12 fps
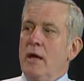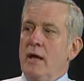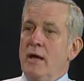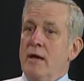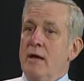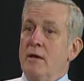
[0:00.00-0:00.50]

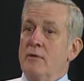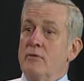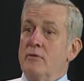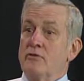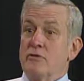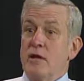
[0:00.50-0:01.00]
and
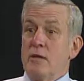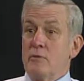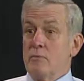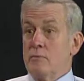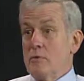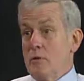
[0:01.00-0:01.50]
the state
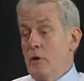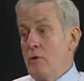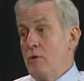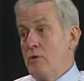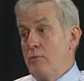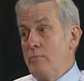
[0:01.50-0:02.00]

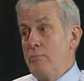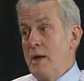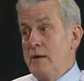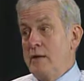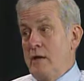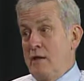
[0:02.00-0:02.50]
law
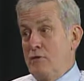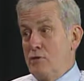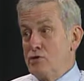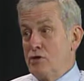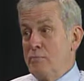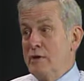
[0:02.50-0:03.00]
mandated there
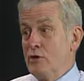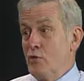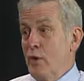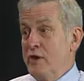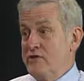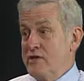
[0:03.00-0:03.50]
should have been
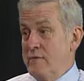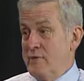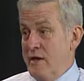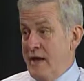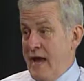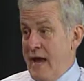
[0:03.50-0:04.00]
27
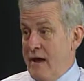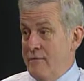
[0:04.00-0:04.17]
and a half.